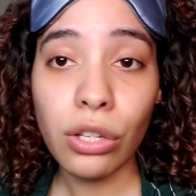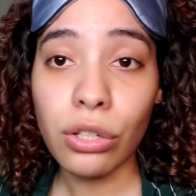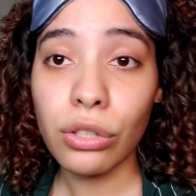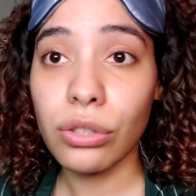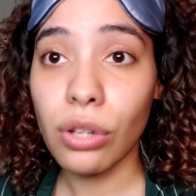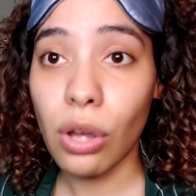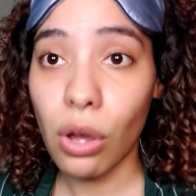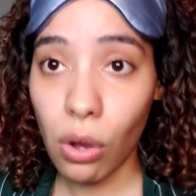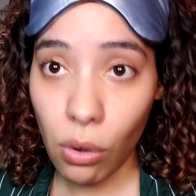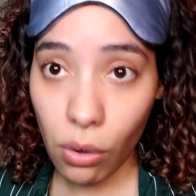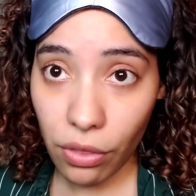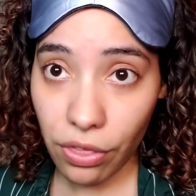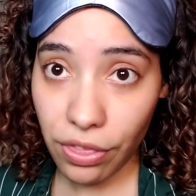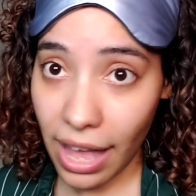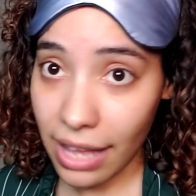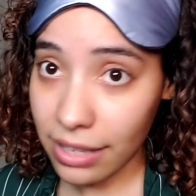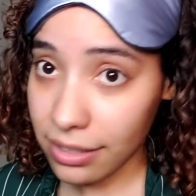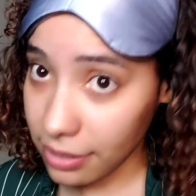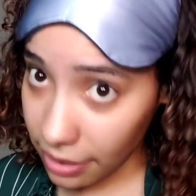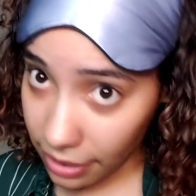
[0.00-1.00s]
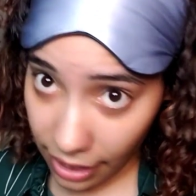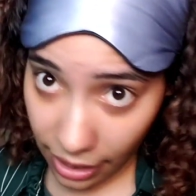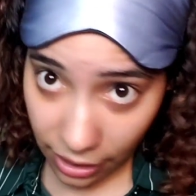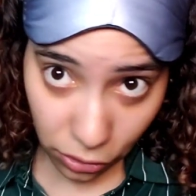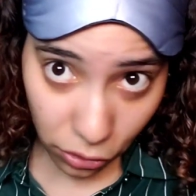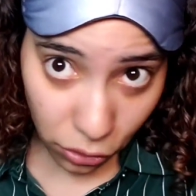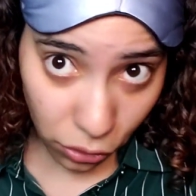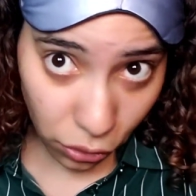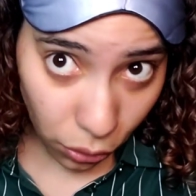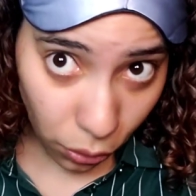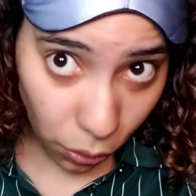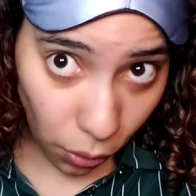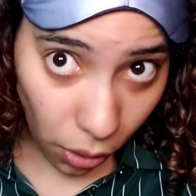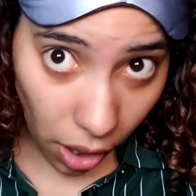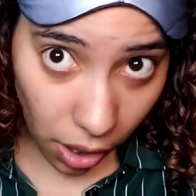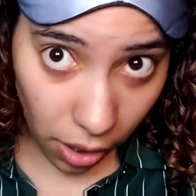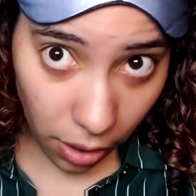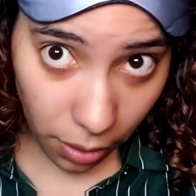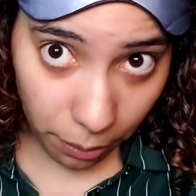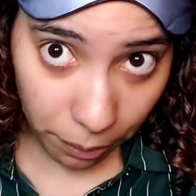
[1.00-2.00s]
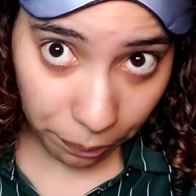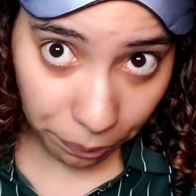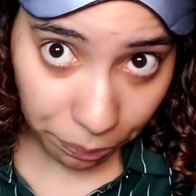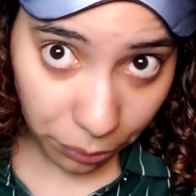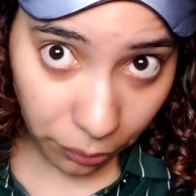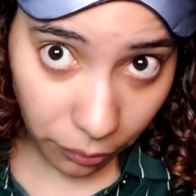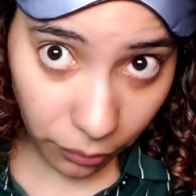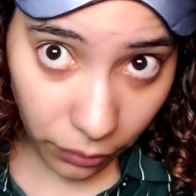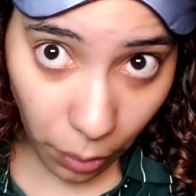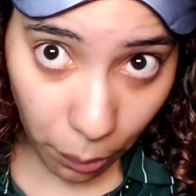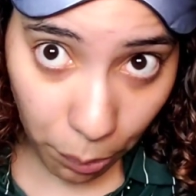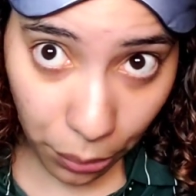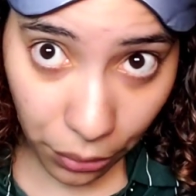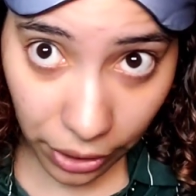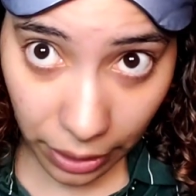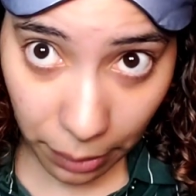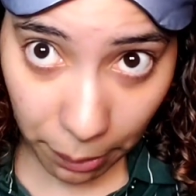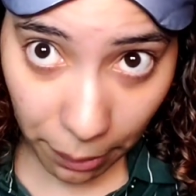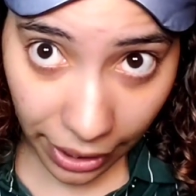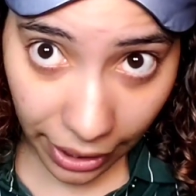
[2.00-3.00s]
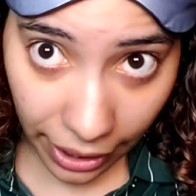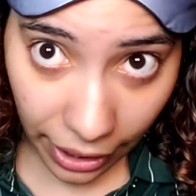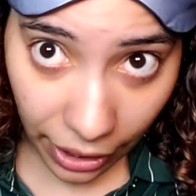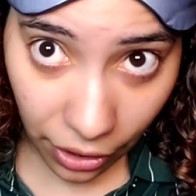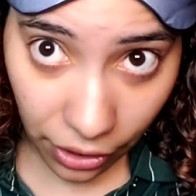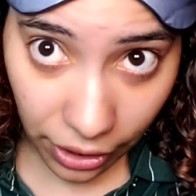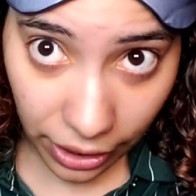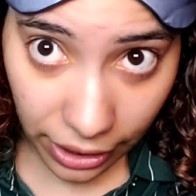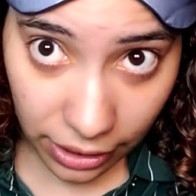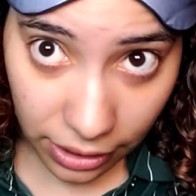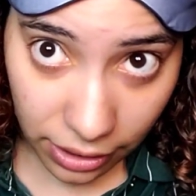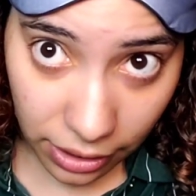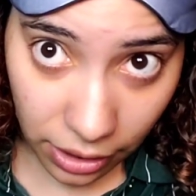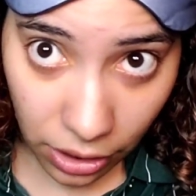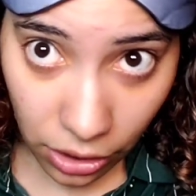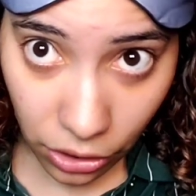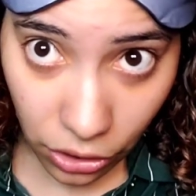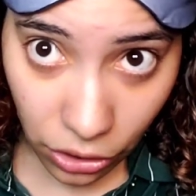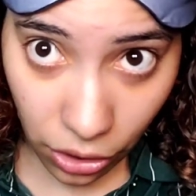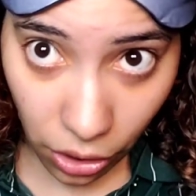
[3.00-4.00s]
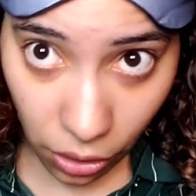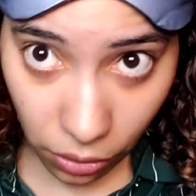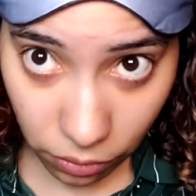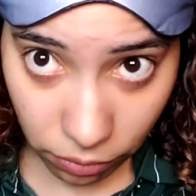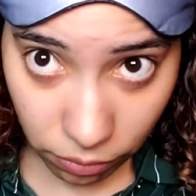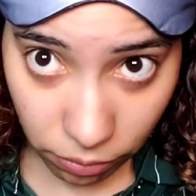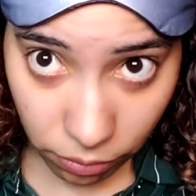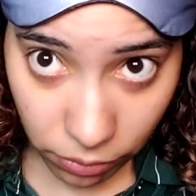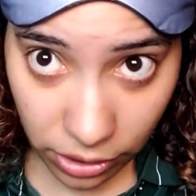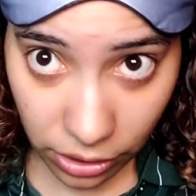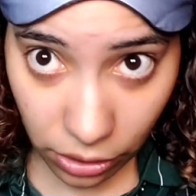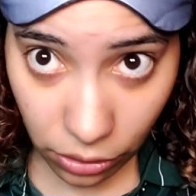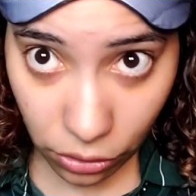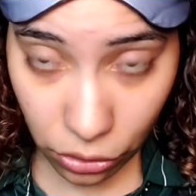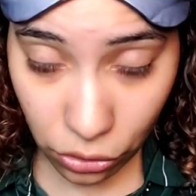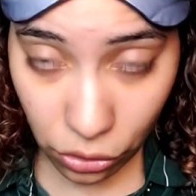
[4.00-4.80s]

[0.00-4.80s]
So that's thanks to putting my hair in, you know, silk